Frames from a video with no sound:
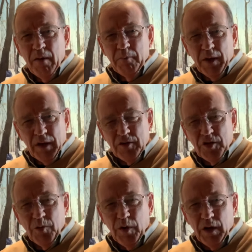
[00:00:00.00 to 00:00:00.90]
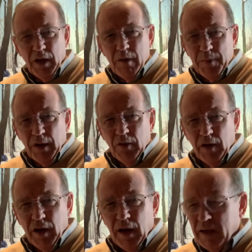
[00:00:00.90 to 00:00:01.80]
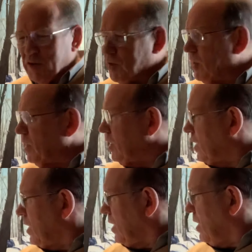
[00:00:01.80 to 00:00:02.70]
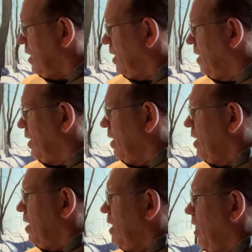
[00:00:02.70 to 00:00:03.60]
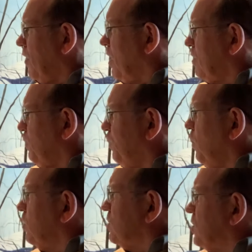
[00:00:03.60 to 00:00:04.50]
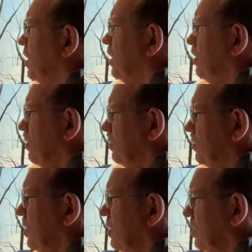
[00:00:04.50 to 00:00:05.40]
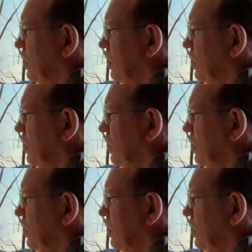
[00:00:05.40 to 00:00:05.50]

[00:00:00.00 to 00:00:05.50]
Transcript: because you want to keep it looking like a sunny day. And then to focus in on Tina